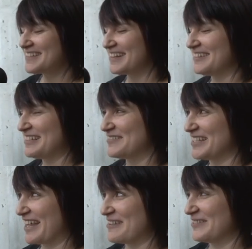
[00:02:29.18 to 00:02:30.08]
think I'll leave
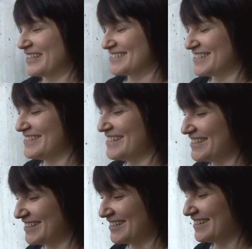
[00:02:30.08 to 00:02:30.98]
the gaming to
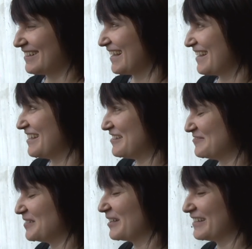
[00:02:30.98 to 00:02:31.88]
Neil. I'll
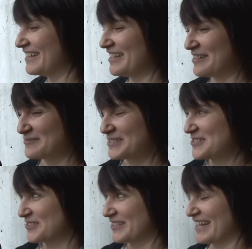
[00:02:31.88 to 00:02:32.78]
let him
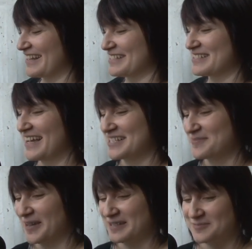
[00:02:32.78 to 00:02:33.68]
control that
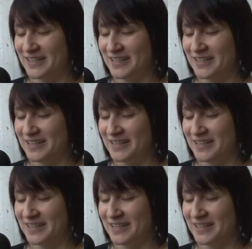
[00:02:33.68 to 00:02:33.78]
aspect.